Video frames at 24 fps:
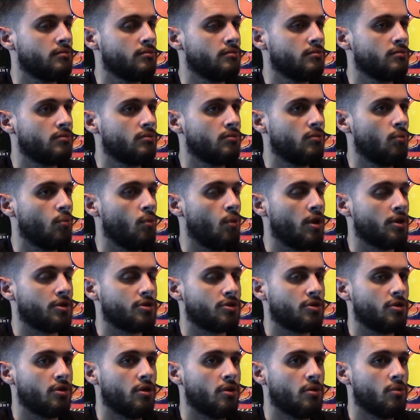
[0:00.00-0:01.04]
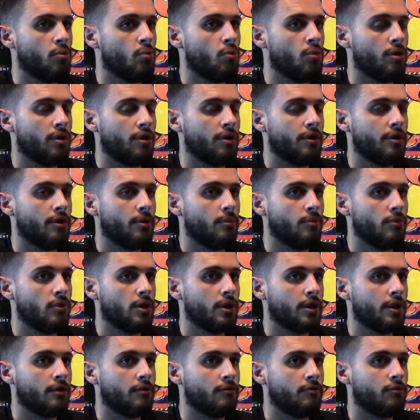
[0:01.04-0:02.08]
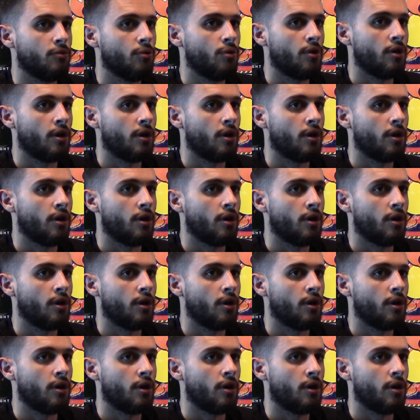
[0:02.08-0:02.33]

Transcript: what's the word I'm looking for?